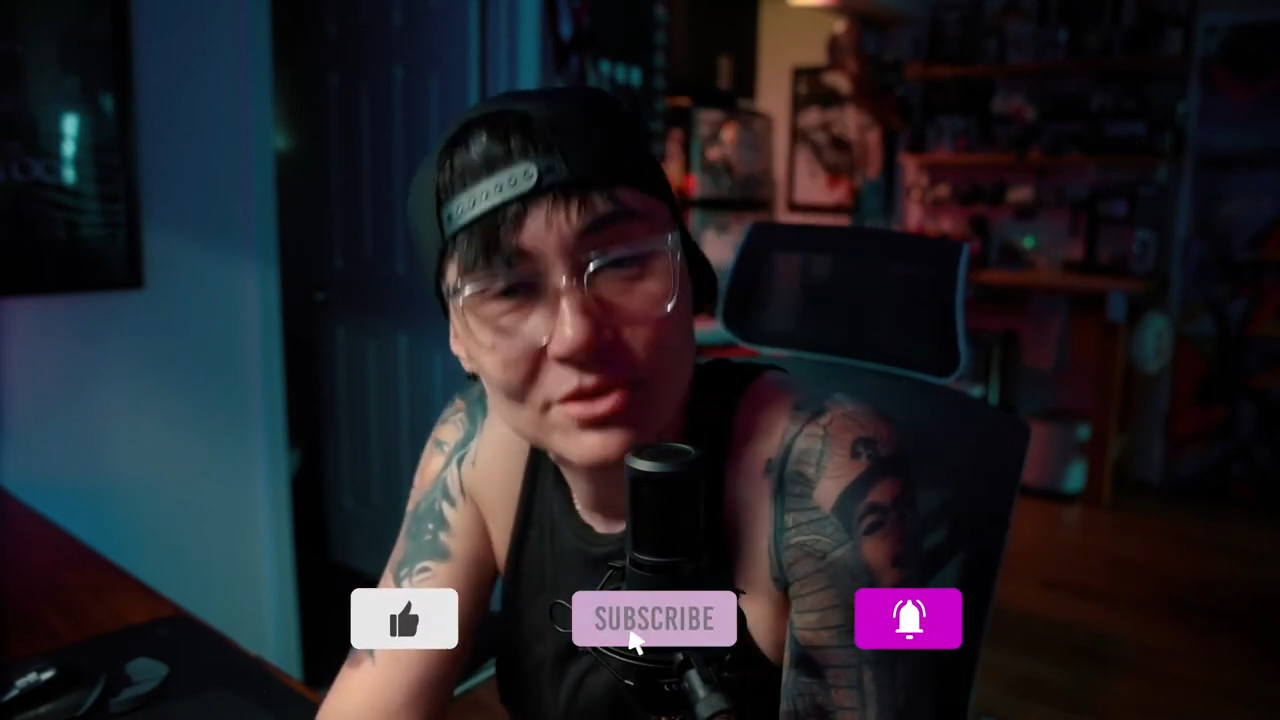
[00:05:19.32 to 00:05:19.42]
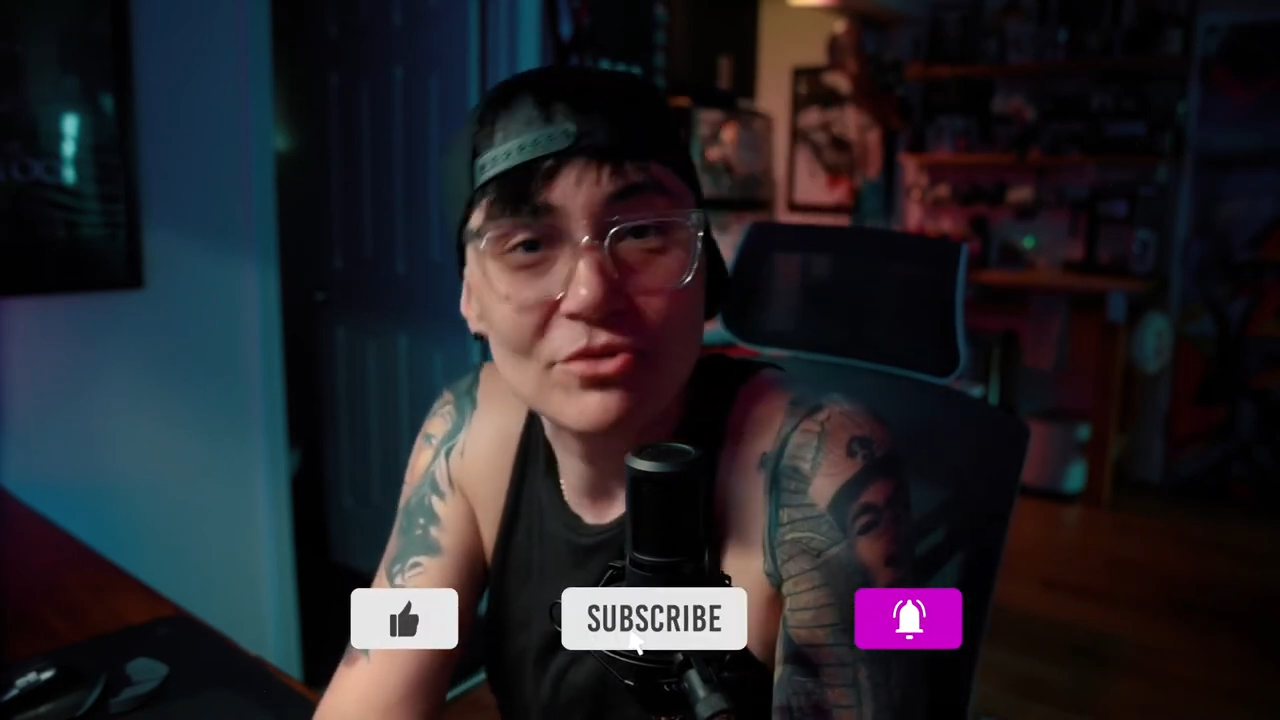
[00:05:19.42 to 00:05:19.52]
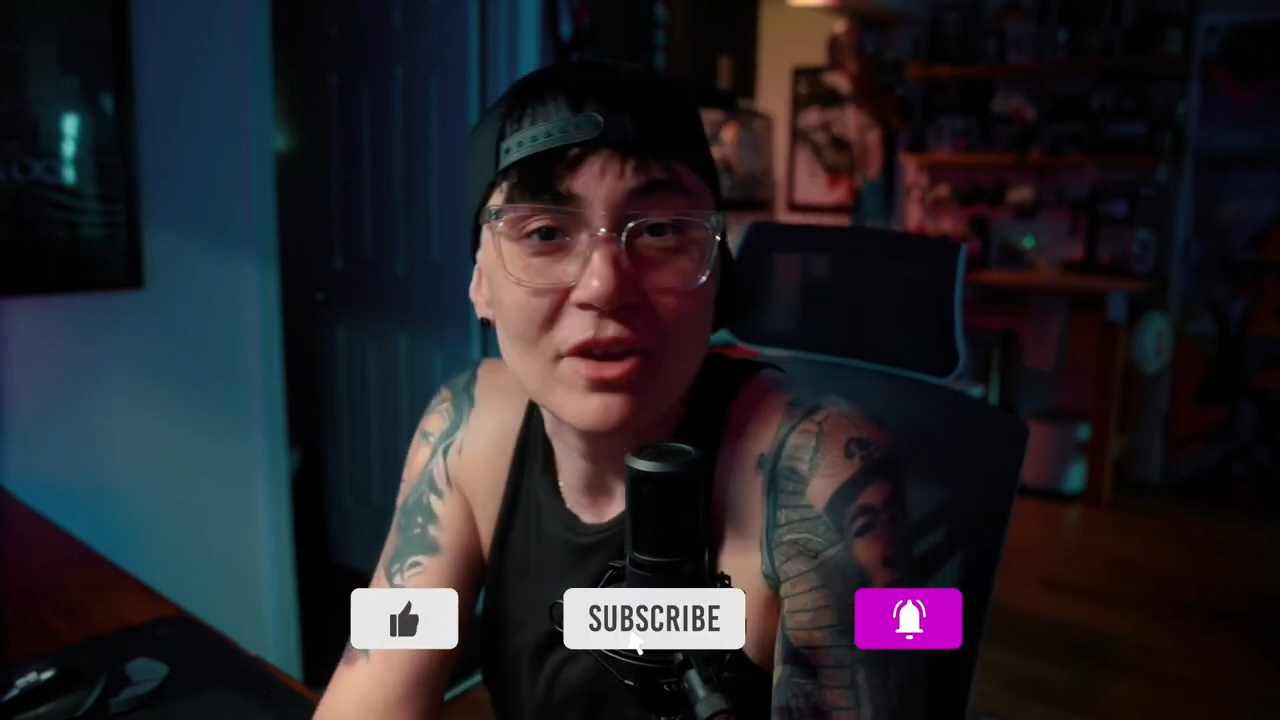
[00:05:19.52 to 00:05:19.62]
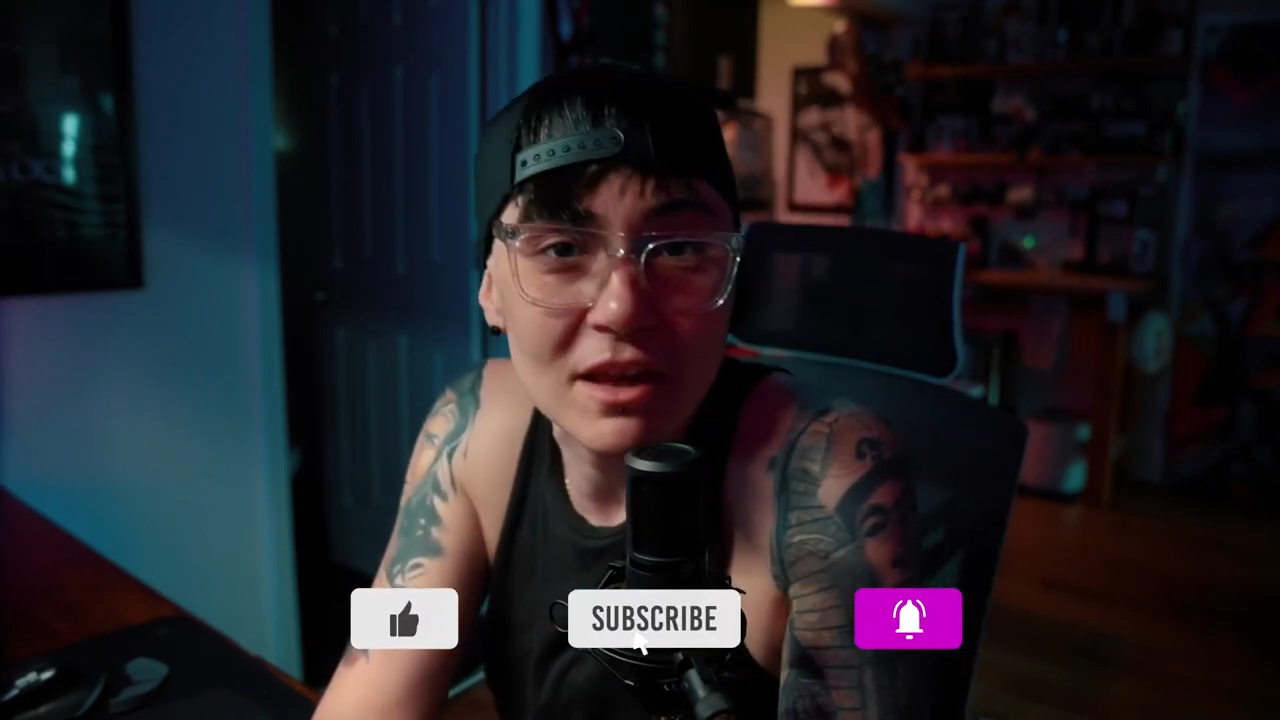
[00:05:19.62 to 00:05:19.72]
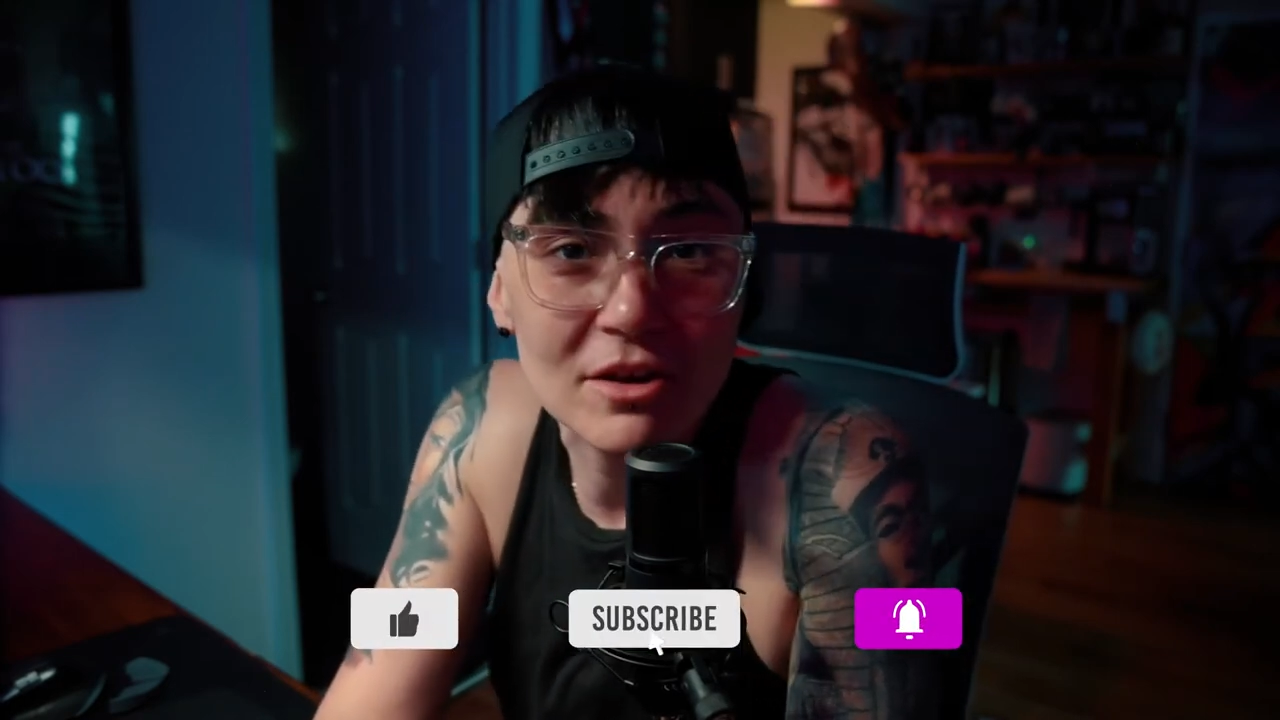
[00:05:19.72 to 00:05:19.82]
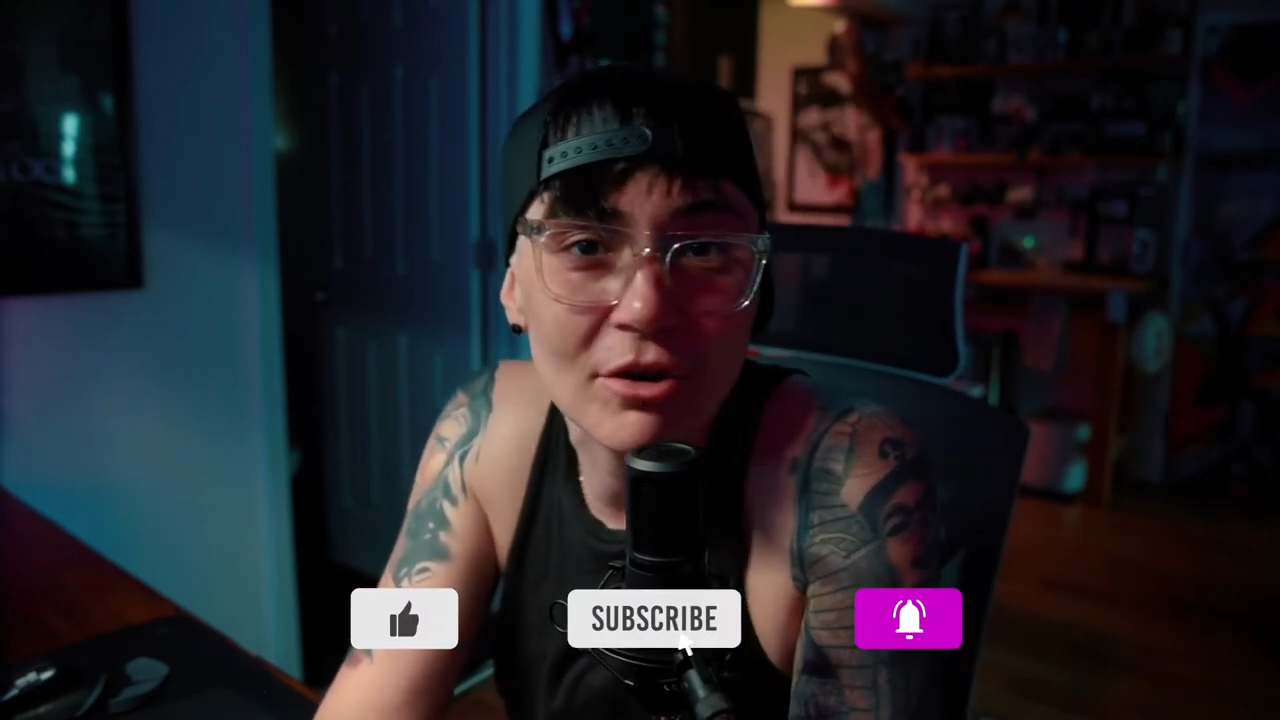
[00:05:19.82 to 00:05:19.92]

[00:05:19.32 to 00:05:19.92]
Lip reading: you can get